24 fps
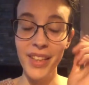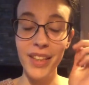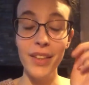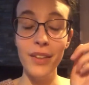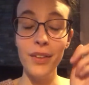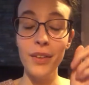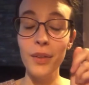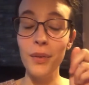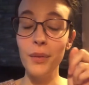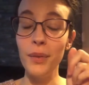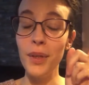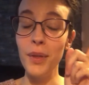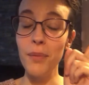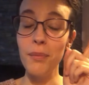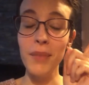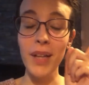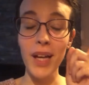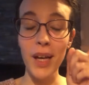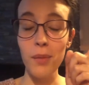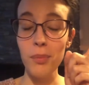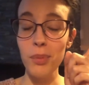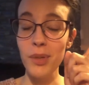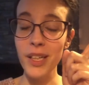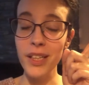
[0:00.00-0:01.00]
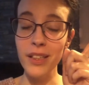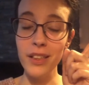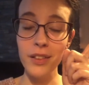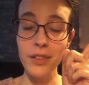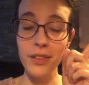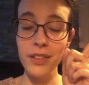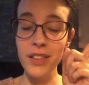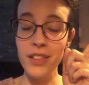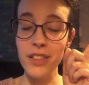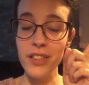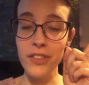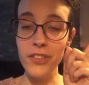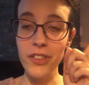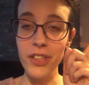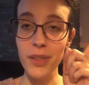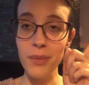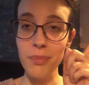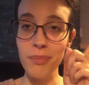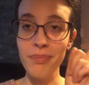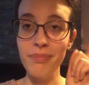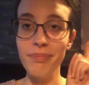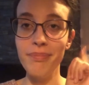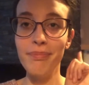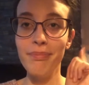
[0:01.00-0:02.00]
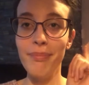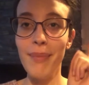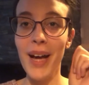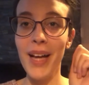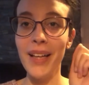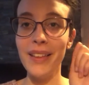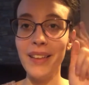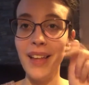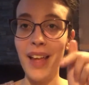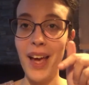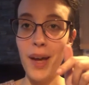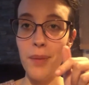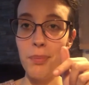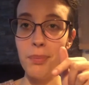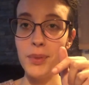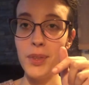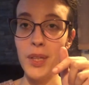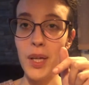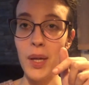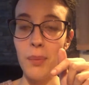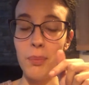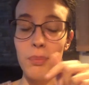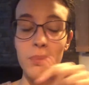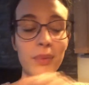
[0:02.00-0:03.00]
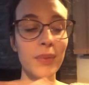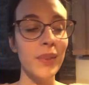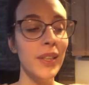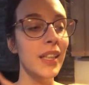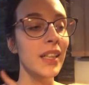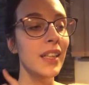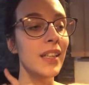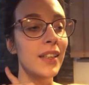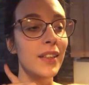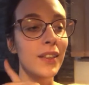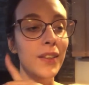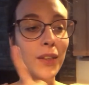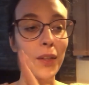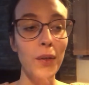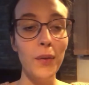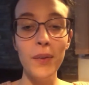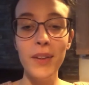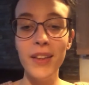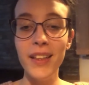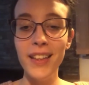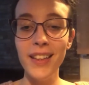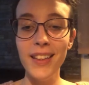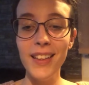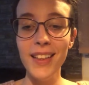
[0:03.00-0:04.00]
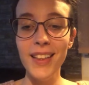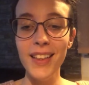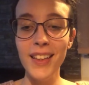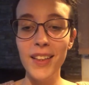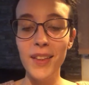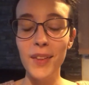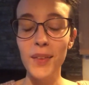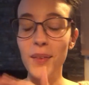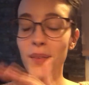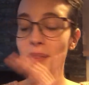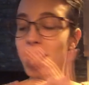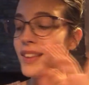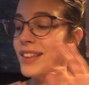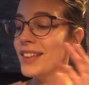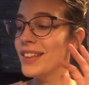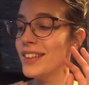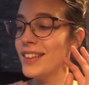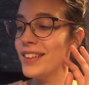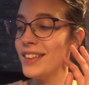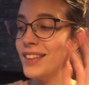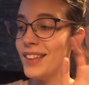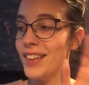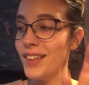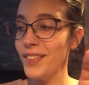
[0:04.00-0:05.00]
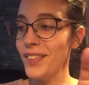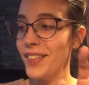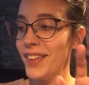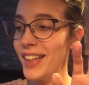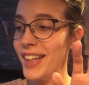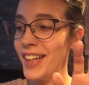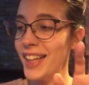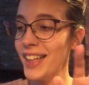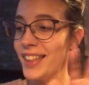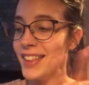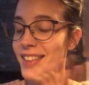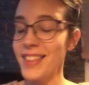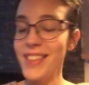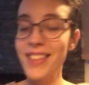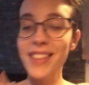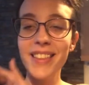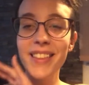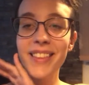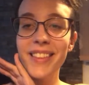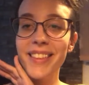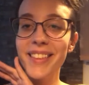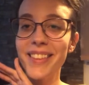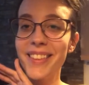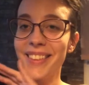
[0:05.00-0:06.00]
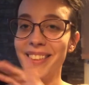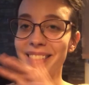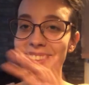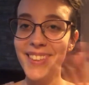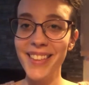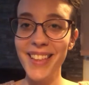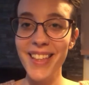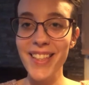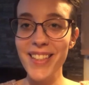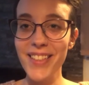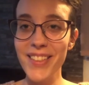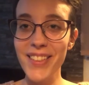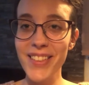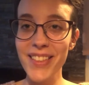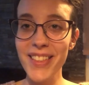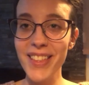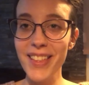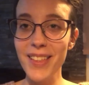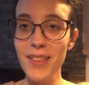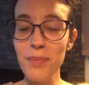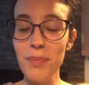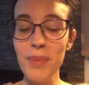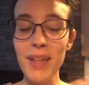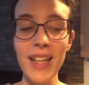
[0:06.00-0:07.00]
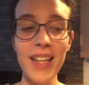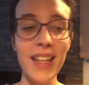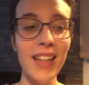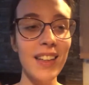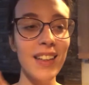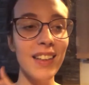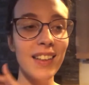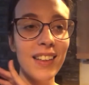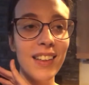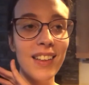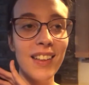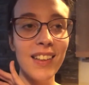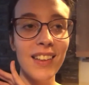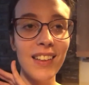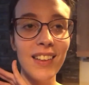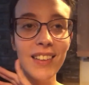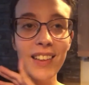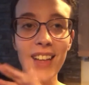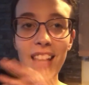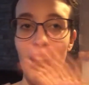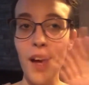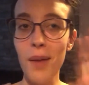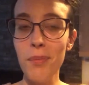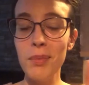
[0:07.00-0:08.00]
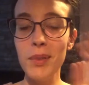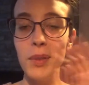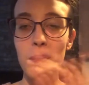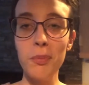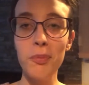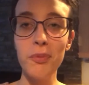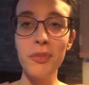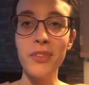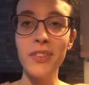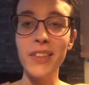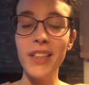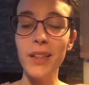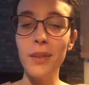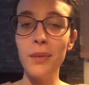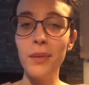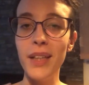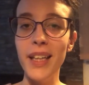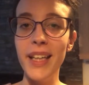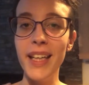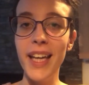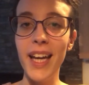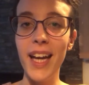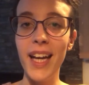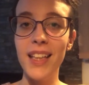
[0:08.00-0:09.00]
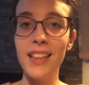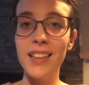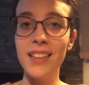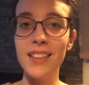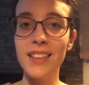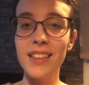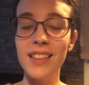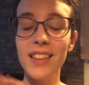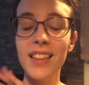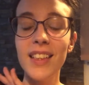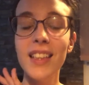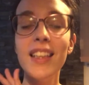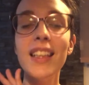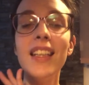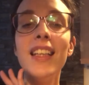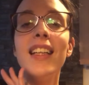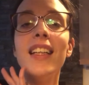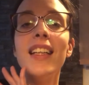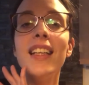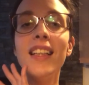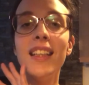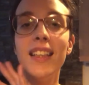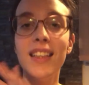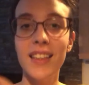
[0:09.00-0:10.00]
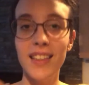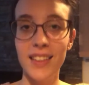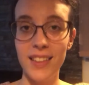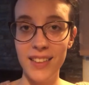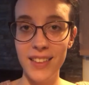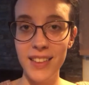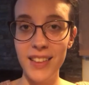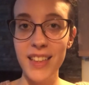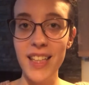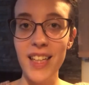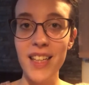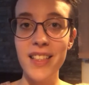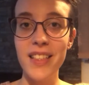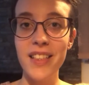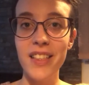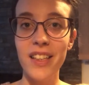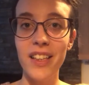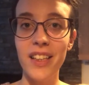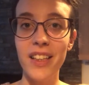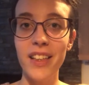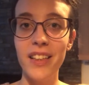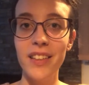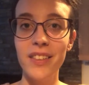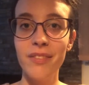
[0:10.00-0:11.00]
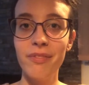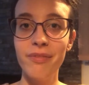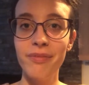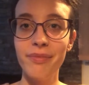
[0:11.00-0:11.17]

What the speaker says: You know what I'm not bringing on this trip? My laptop. No thank you. No thanks. It's just gonna be a laptop-free weekend. Yes, sir.